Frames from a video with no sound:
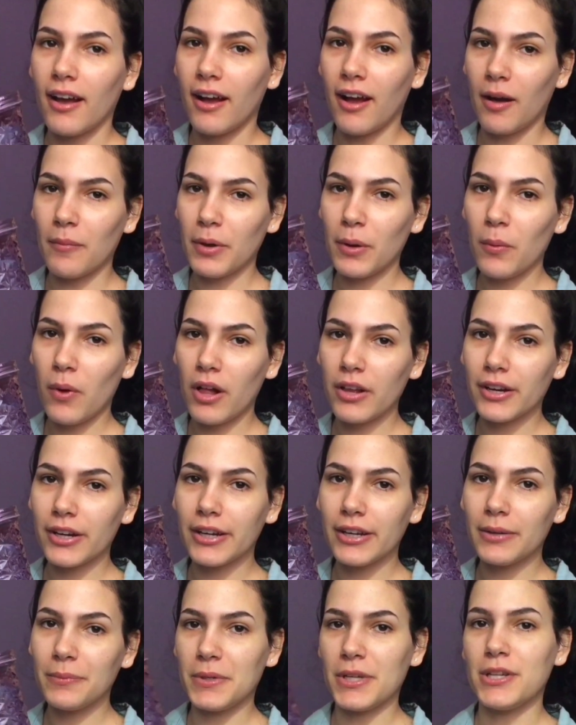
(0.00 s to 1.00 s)
Got my
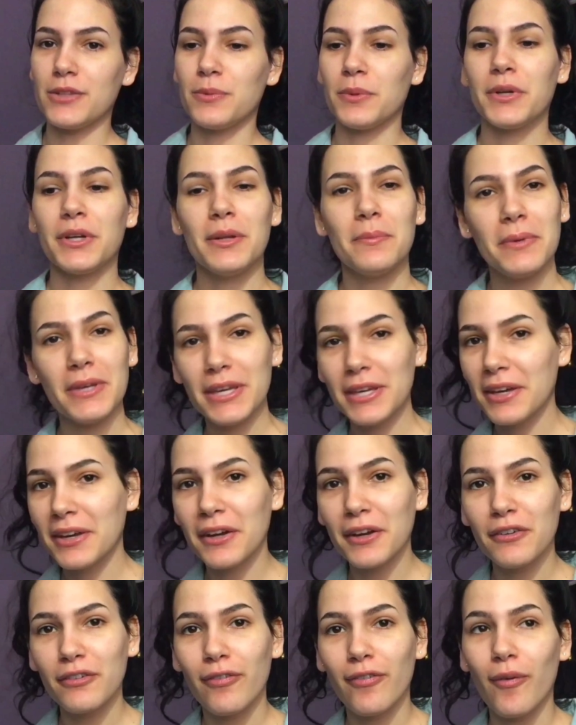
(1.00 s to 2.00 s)
water because we're gonna be
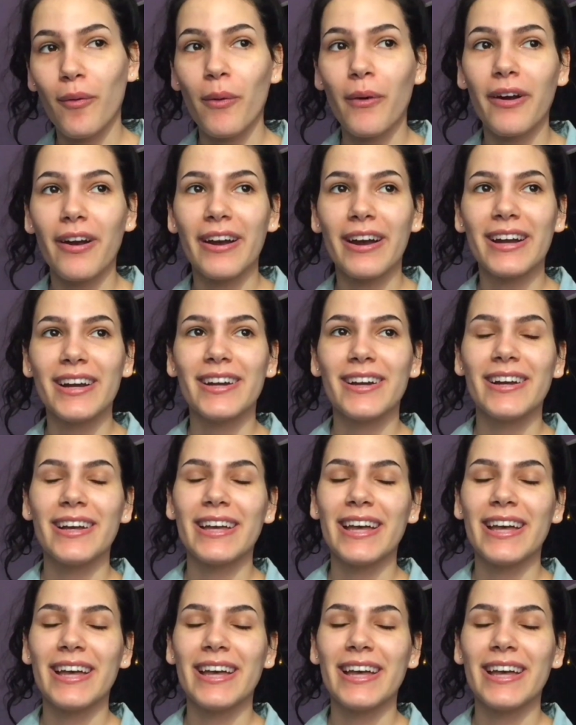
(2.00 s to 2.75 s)
here for